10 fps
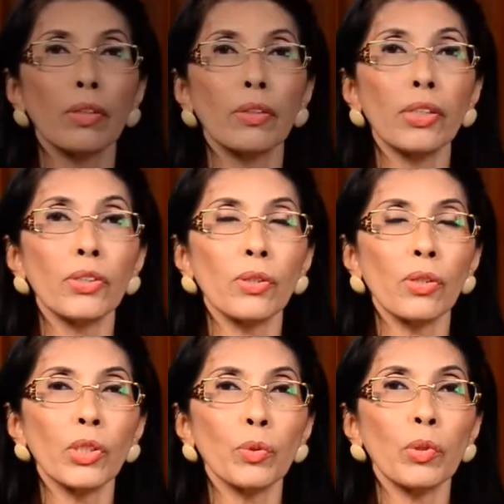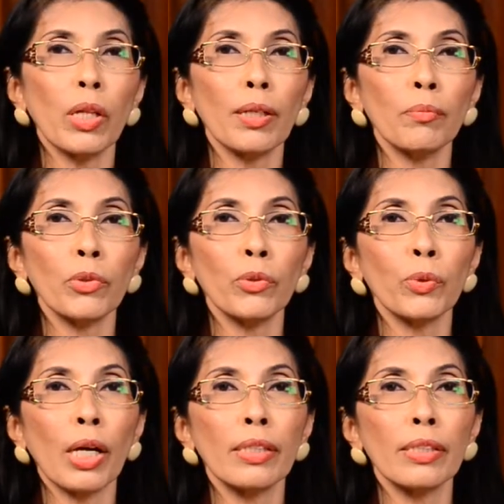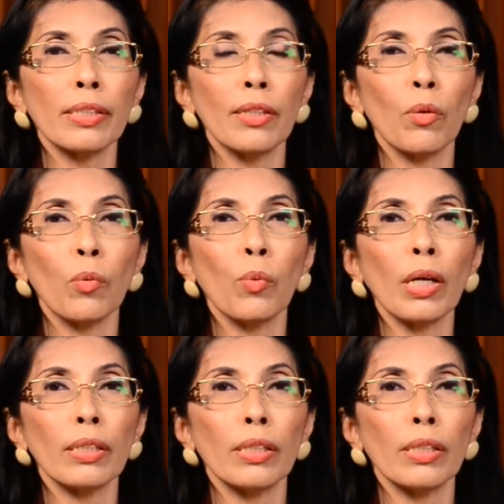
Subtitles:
This course will help you to understand what